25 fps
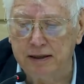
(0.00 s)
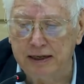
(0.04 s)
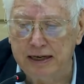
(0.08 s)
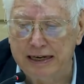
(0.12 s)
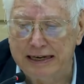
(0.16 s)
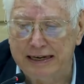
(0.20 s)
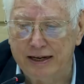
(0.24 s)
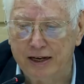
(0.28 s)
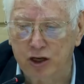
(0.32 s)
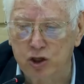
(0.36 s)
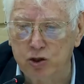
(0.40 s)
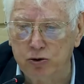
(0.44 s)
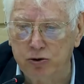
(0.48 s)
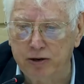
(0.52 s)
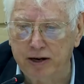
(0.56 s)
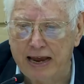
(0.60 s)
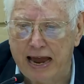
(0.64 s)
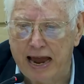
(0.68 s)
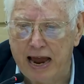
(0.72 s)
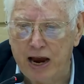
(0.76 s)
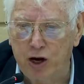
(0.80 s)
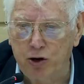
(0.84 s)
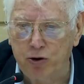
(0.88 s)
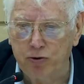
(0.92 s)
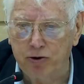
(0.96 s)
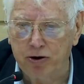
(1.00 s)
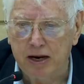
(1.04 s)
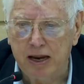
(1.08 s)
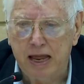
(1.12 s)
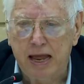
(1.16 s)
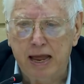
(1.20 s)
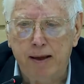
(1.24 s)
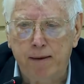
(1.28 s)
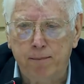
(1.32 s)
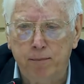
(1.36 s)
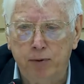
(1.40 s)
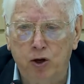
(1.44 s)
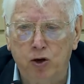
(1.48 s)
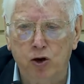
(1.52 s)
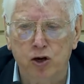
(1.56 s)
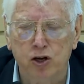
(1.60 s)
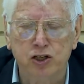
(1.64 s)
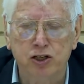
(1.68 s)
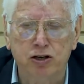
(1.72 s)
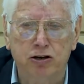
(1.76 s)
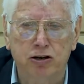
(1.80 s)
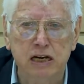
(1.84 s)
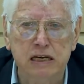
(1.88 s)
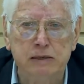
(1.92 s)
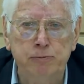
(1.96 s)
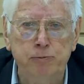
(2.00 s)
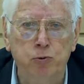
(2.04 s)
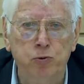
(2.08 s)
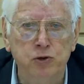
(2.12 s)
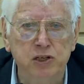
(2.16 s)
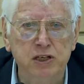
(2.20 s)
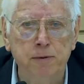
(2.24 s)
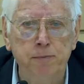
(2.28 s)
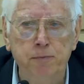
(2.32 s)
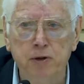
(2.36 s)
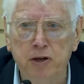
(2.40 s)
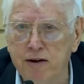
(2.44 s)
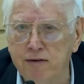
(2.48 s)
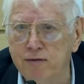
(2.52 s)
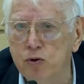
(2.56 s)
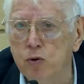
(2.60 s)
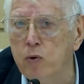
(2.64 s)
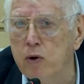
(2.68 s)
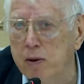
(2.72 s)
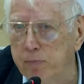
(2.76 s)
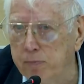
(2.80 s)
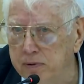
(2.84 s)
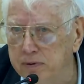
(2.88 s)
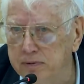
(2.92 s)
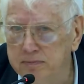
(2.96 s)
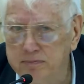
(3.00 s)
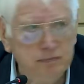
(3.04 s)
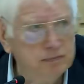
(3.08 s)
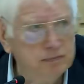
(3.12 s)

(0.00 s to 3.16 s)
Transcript: intellectually accurate, because her husband was something of a wimp.